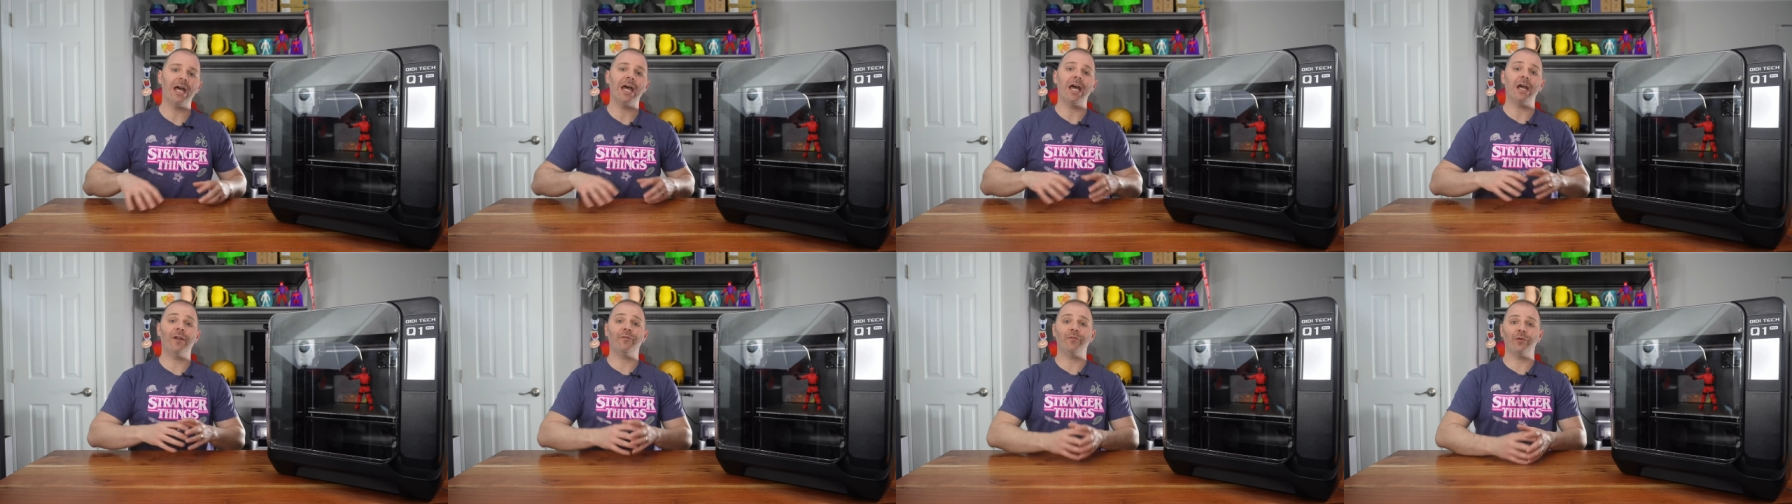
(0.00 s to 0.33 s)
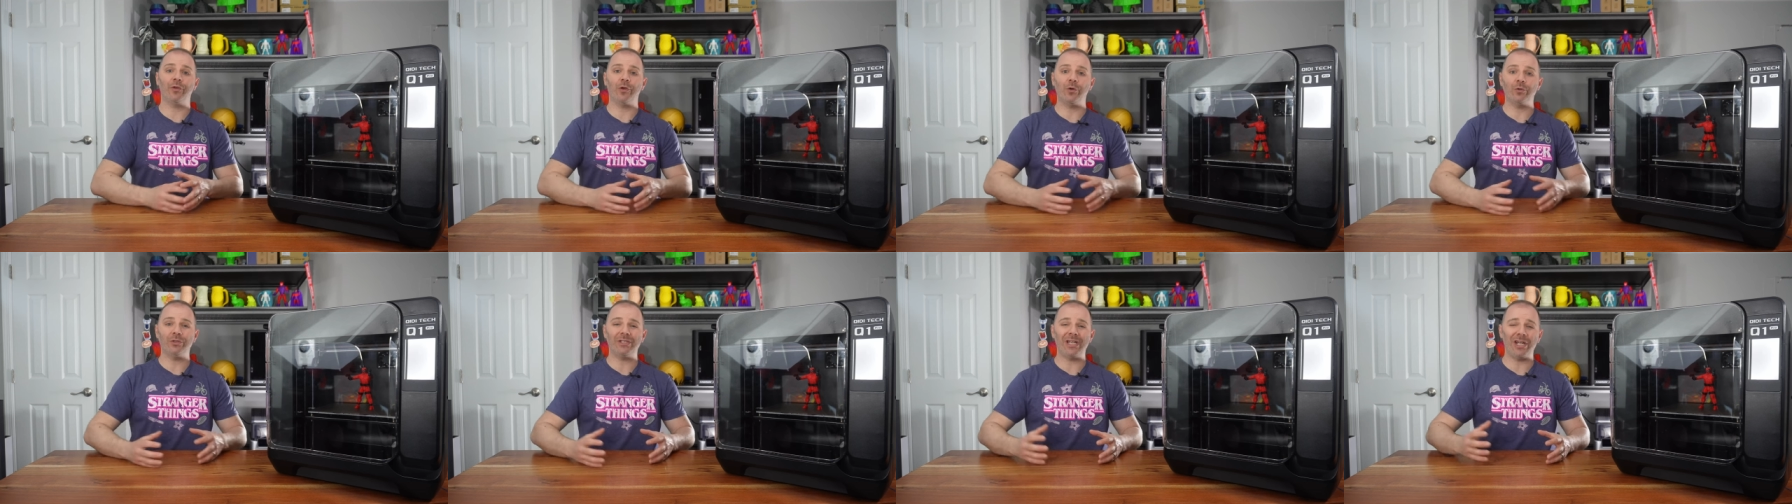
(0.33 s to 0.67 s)
And for
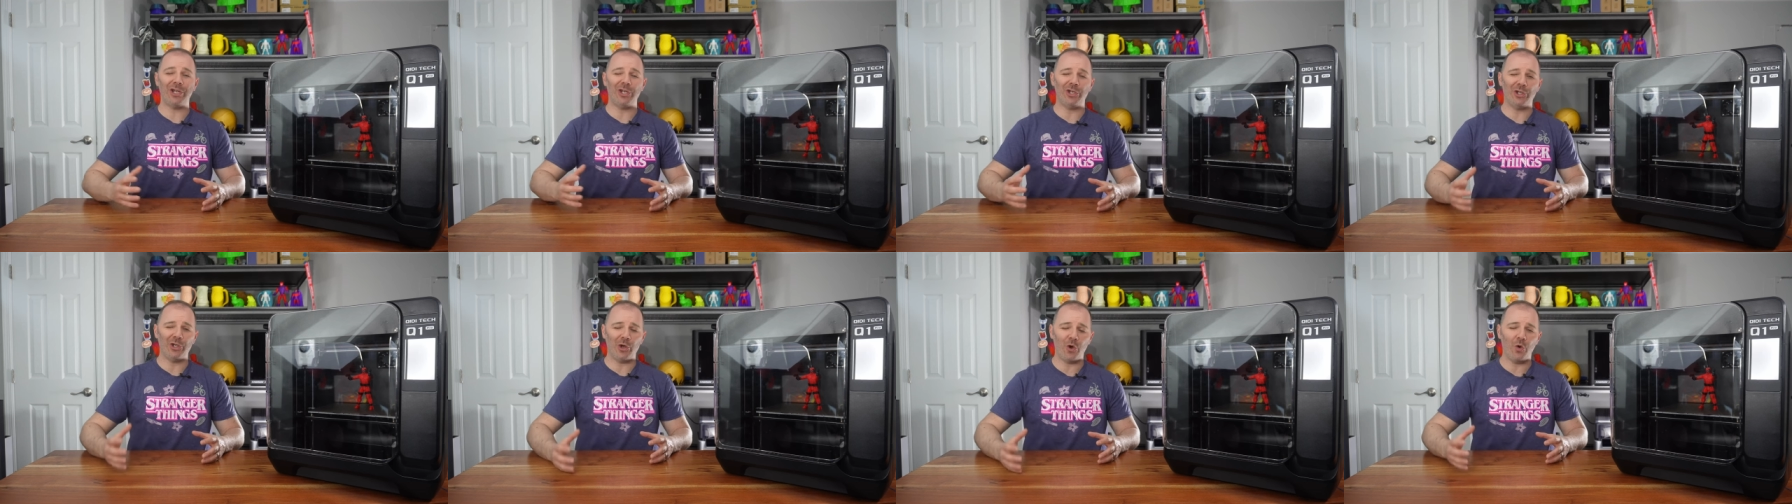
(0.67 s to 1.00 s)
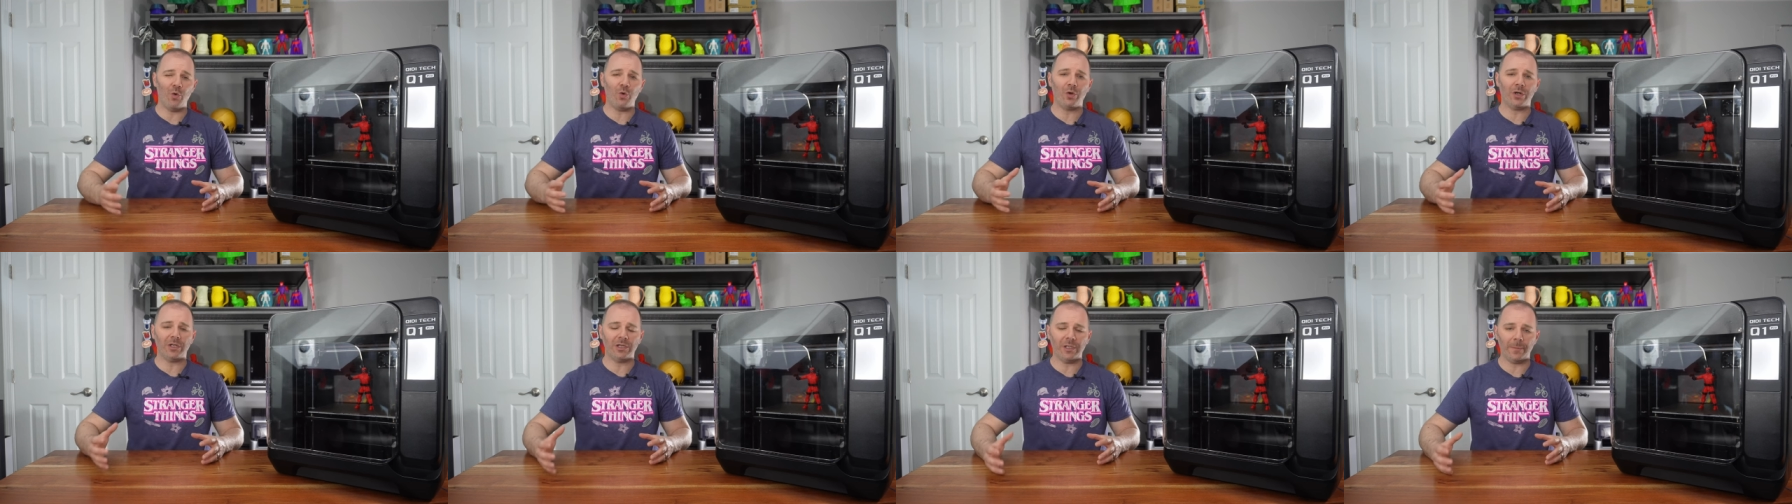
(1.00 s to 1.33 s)
those that
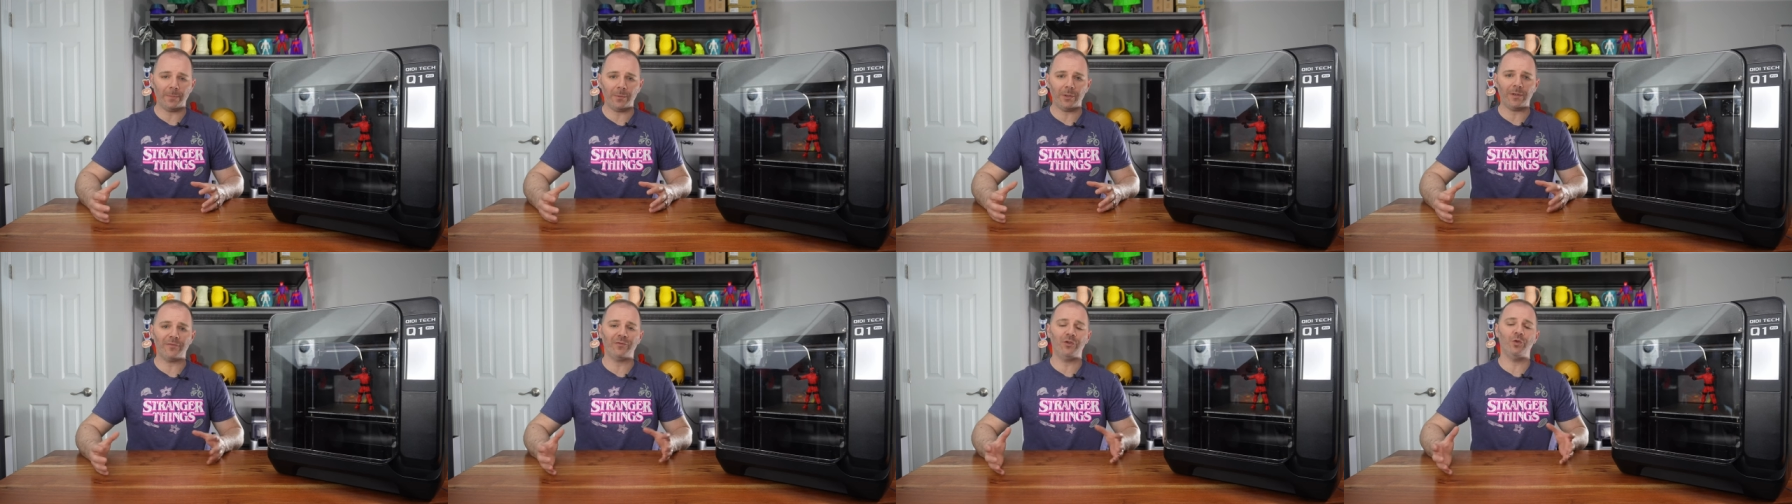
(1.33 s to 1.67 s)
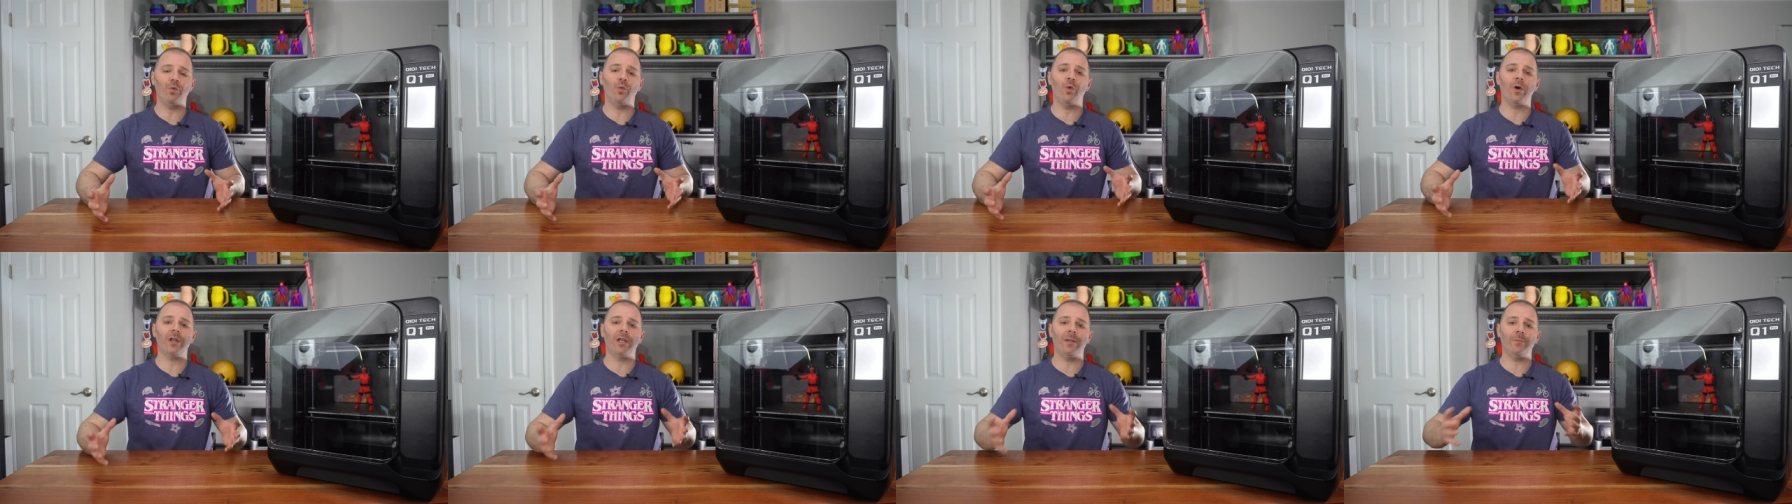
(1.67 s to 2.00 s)
know Klipper, if you
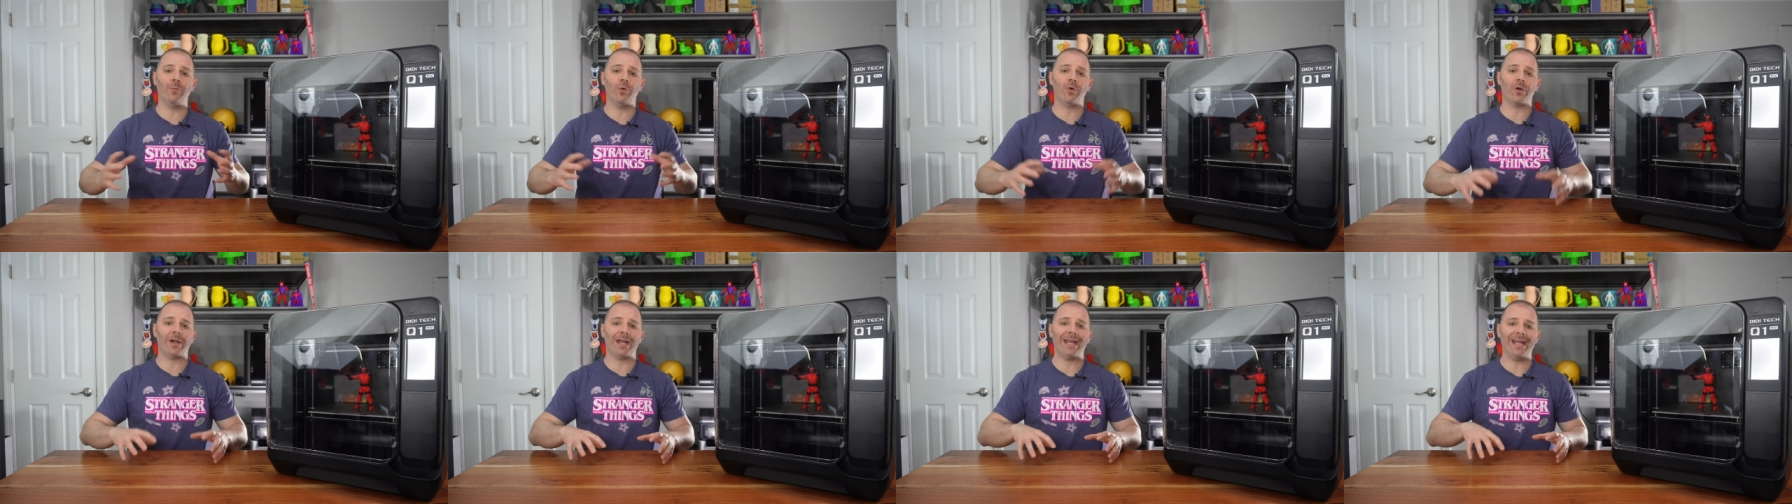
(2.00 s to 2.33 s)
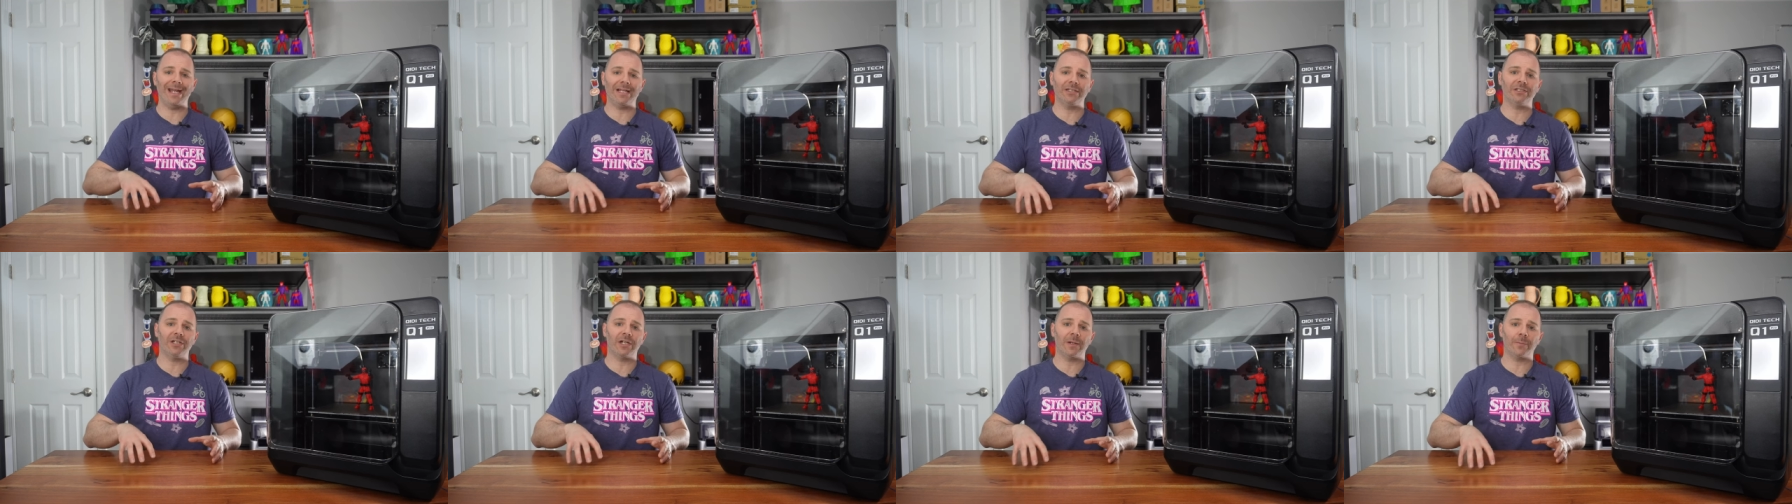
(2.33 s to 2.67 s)
want a more
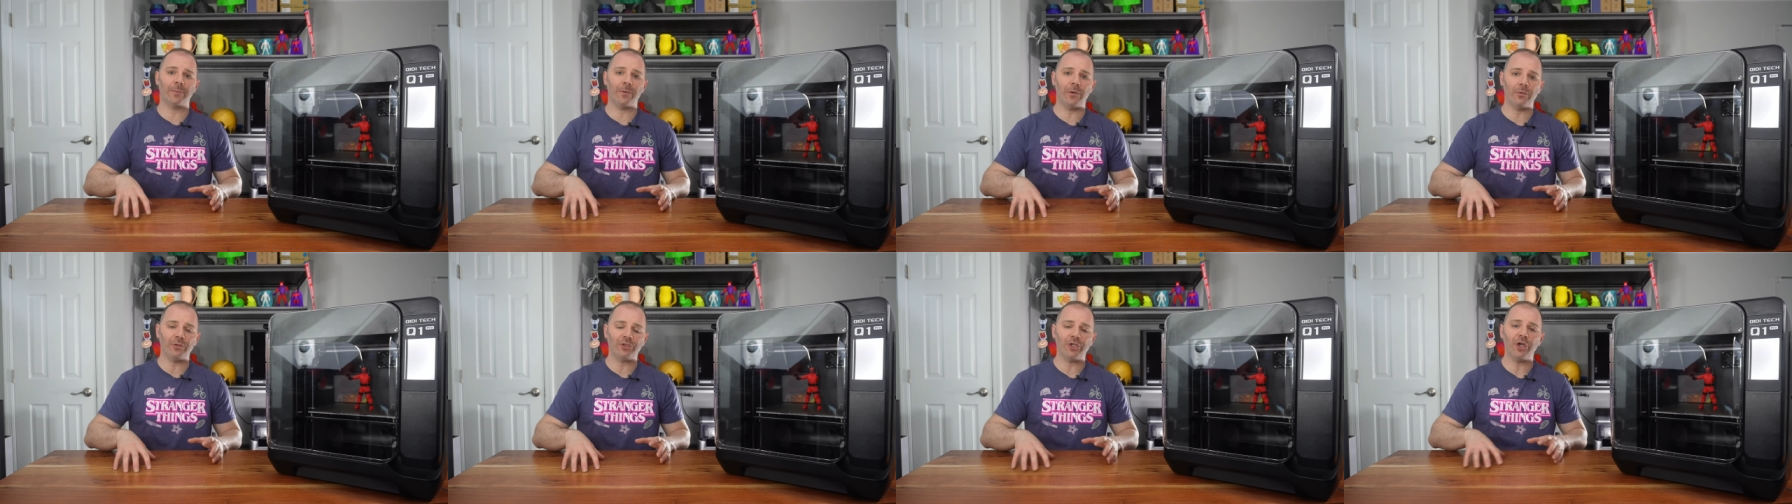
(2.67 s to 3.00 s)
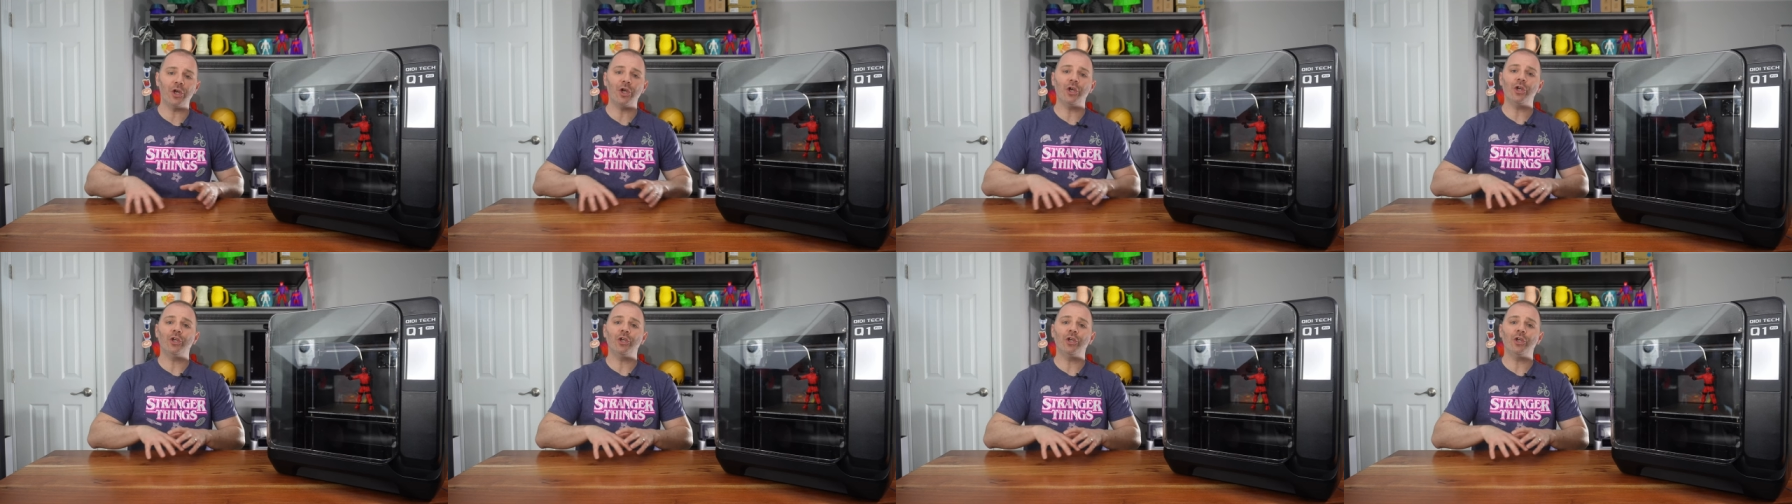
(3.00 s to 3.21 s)
hands-on approach,